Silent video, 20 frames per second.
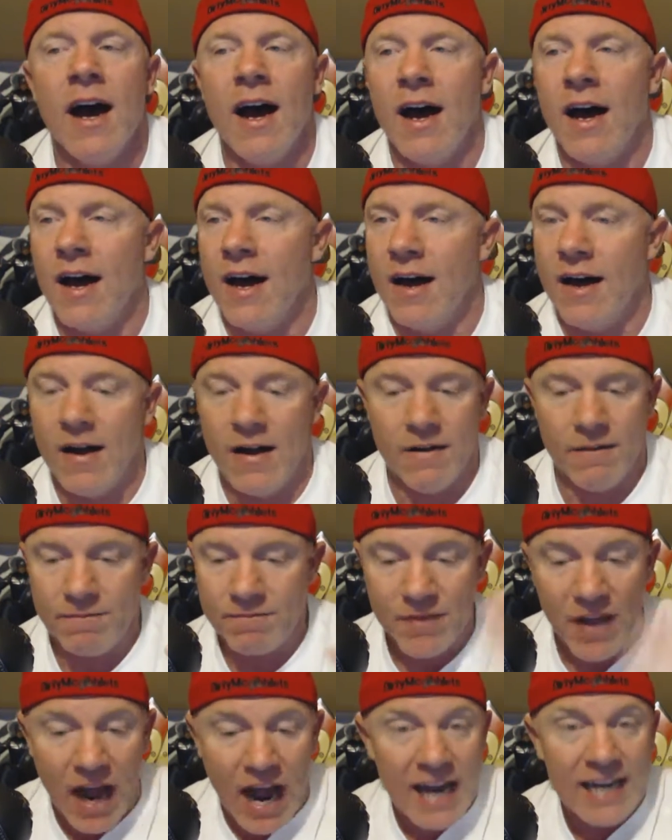
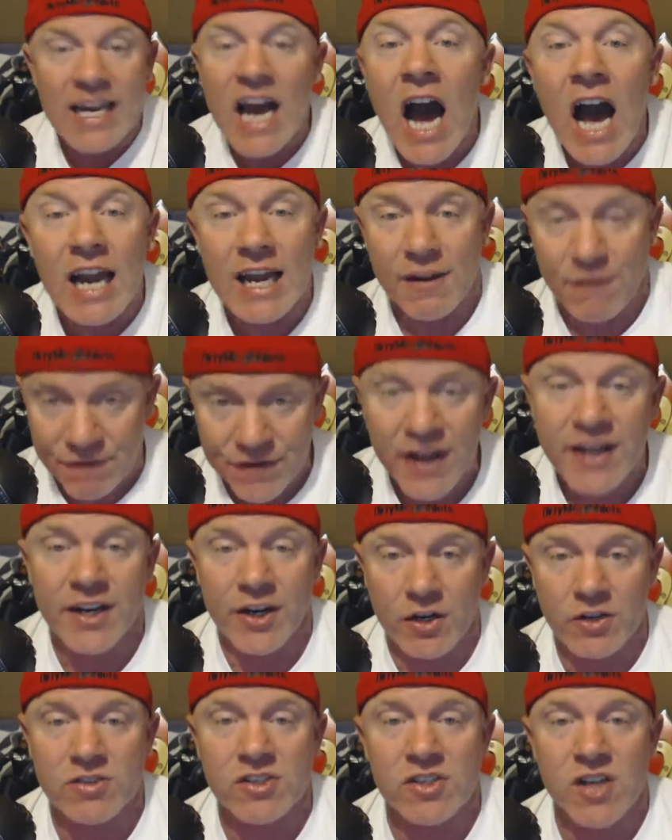iconic
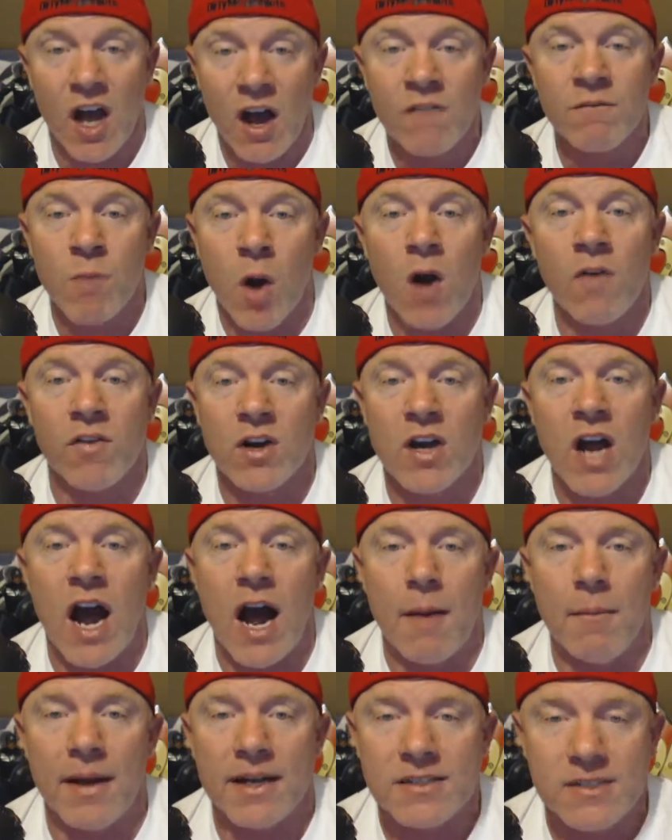figures of Marvel
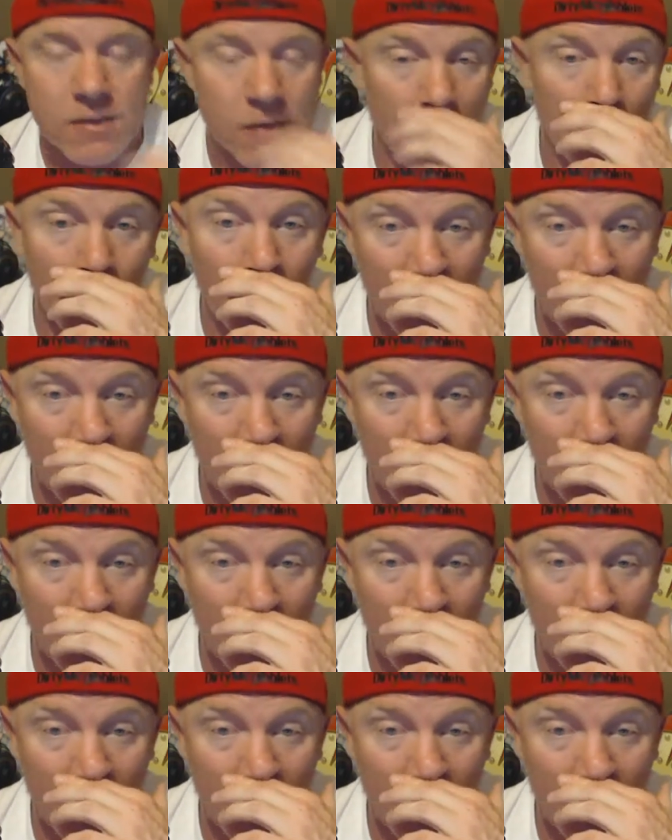Comics